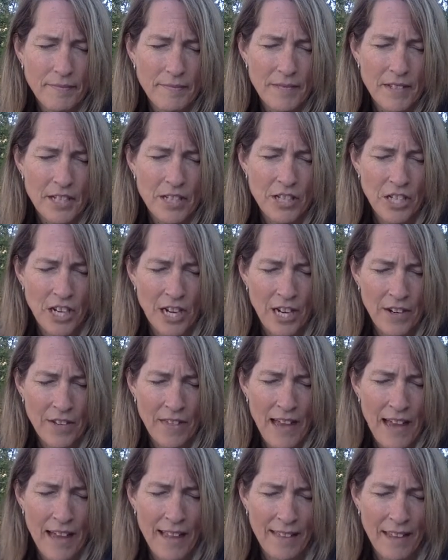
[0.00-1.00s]
to share
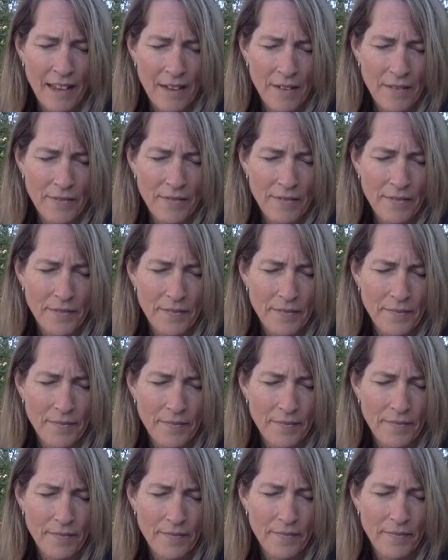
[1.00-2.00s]
that love,
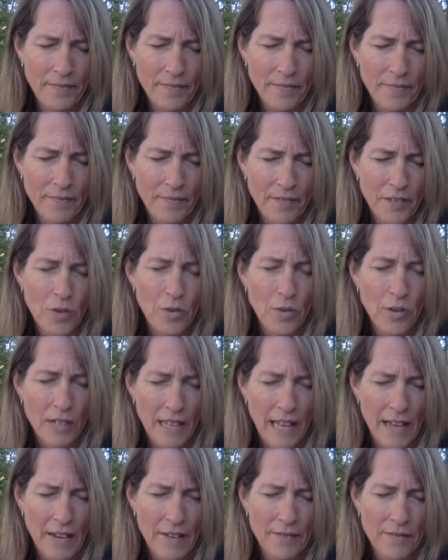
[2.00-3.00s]
your
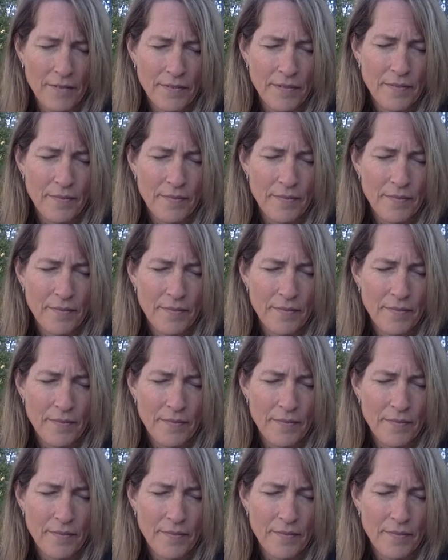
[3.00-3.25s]
love,